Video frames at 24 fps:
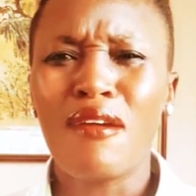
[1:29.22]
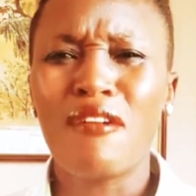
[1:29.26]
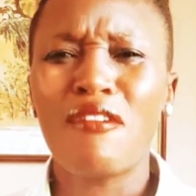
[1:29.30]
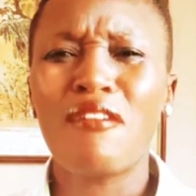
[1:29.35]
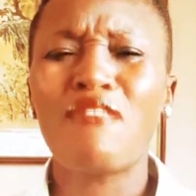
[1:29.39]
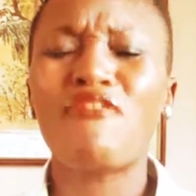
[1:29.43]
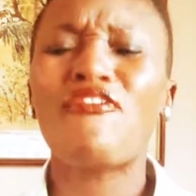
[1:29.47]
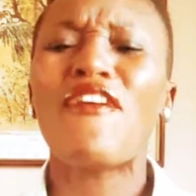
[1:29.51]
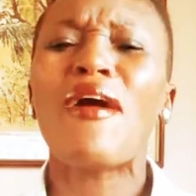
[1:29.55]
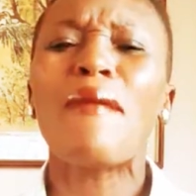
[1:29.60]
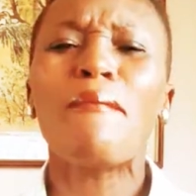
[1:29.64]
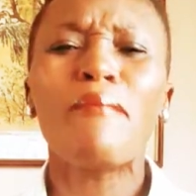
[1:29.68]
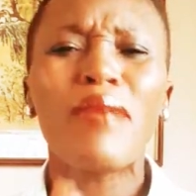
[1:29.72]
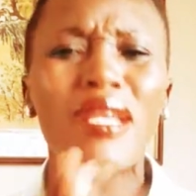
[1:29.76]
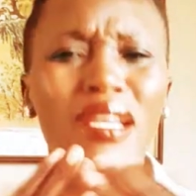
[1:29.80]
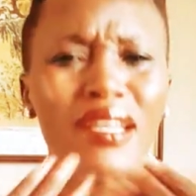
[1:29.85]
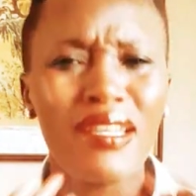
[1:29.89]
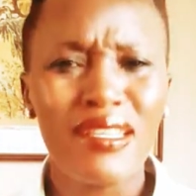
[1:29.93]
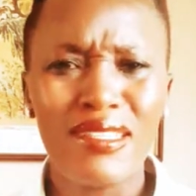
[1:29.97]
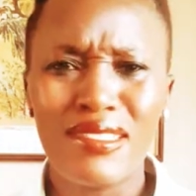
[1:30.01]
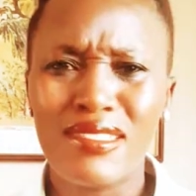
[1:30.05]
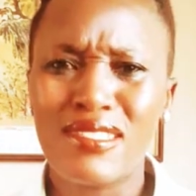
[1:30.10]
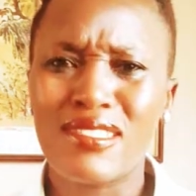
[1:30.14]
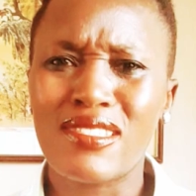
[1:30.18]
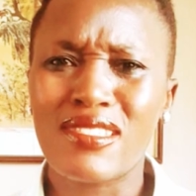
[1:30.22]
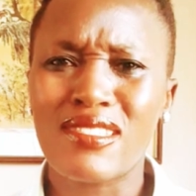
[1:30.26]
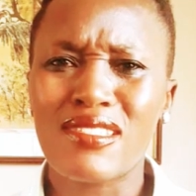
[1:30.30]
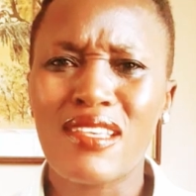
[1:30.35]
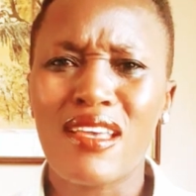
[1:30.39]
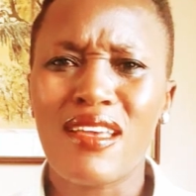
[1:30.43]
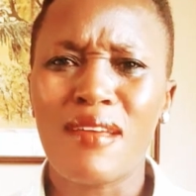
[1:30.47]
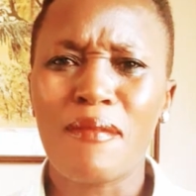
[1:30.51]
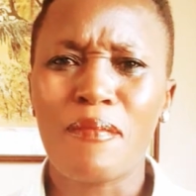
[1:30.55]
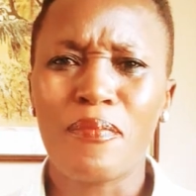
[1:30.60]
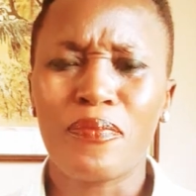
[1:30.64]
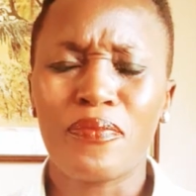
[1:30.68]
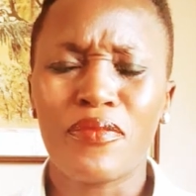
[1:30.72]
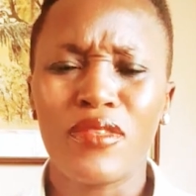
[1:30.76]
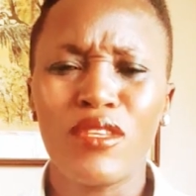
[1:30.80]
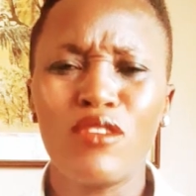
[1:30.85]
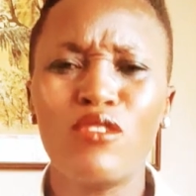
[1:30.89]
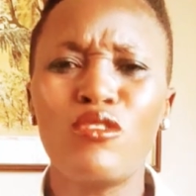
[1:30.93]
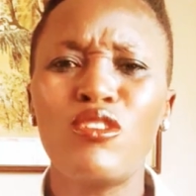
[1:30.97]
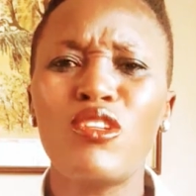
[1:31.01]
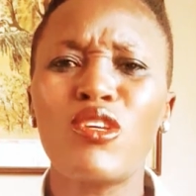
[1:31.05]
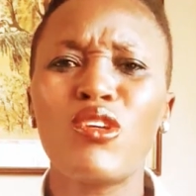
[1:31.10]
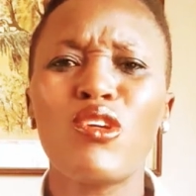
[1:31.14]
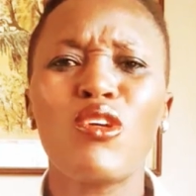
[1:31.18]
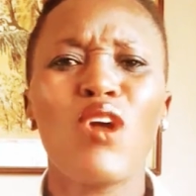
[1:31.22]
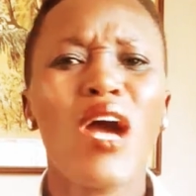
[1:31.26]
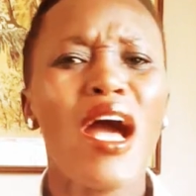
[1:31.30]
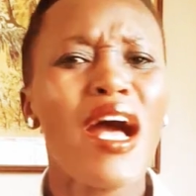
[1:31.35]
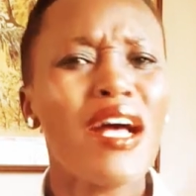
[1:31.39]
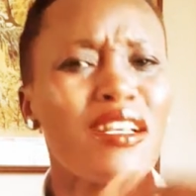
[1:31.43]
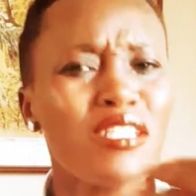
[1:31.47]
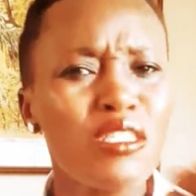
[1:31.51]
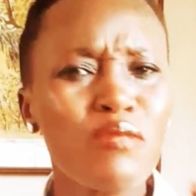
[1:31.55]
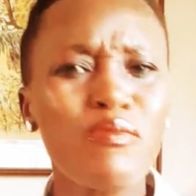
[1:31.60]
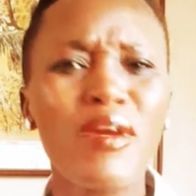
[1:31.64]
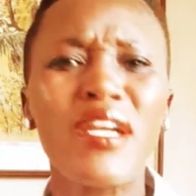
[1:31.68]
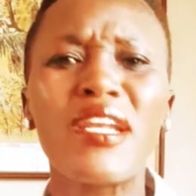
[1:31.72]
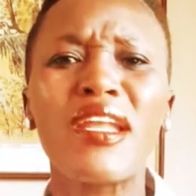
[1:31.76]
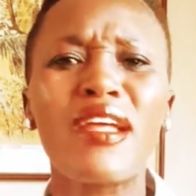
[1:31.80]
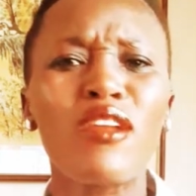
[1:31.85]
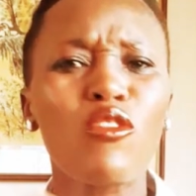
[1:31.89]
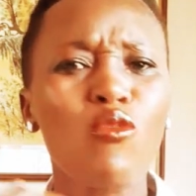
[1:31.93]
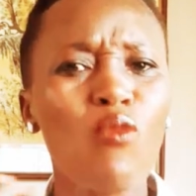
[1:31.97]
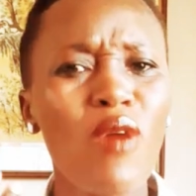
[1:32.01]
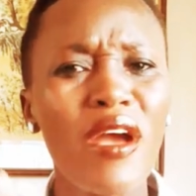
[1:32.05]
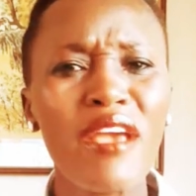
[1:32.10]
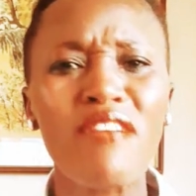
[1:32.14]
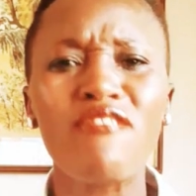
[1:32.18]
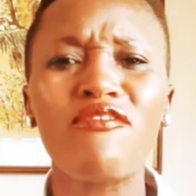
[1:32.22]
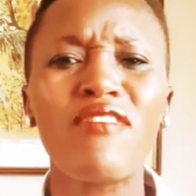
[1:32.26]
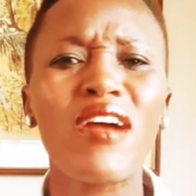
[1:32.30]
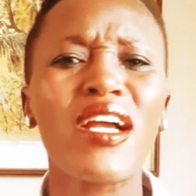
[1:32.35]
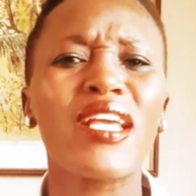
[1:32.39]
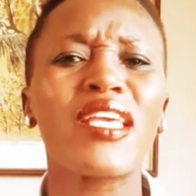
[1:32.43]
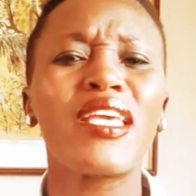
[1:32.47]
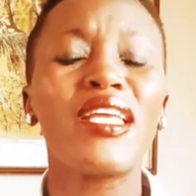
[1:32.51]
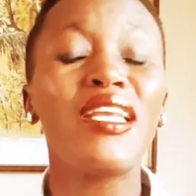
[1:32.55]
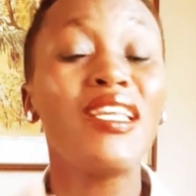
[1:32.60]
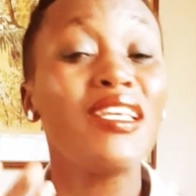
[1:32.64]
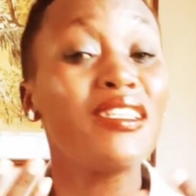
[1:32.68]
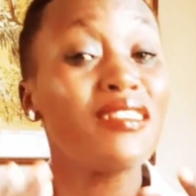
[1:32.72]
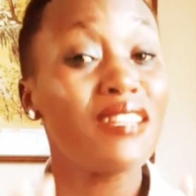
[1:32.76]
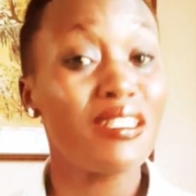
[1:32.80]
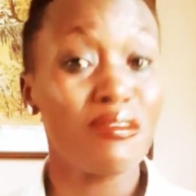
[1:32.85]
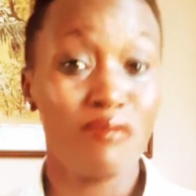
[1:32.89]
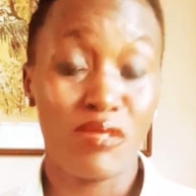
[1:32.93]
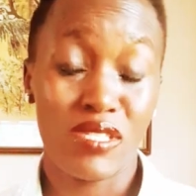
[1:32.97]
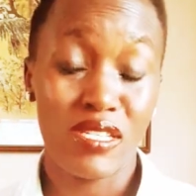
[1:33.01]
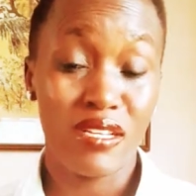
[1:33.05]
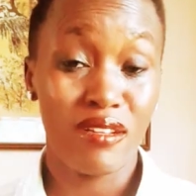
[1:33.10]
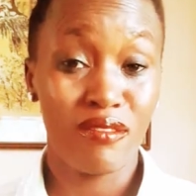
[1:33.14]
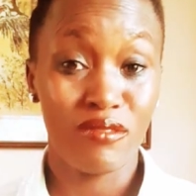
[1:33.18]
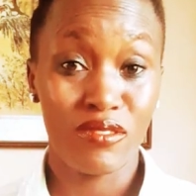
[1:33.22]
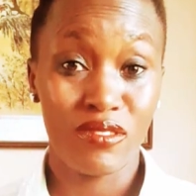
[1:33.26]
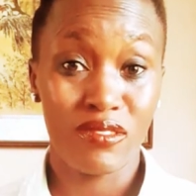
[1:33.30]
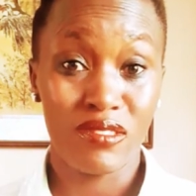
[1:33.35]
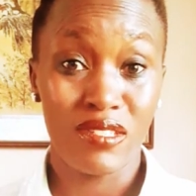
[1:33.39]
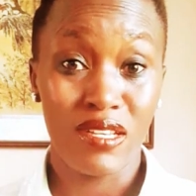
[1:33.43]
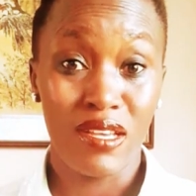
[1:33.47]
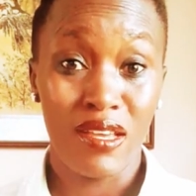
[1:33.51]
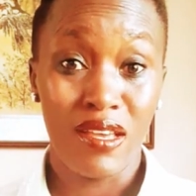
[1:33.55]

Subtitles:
families, husband and wife are killing themselves.